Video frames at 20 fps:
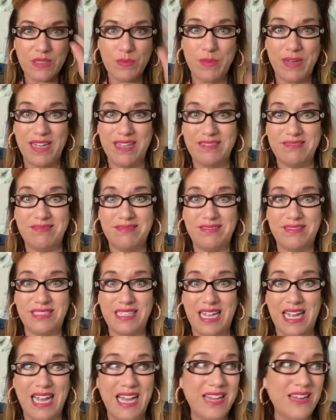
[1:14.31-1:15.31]
but
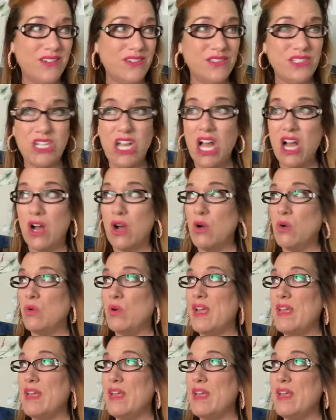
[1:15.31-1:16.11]
I don't know.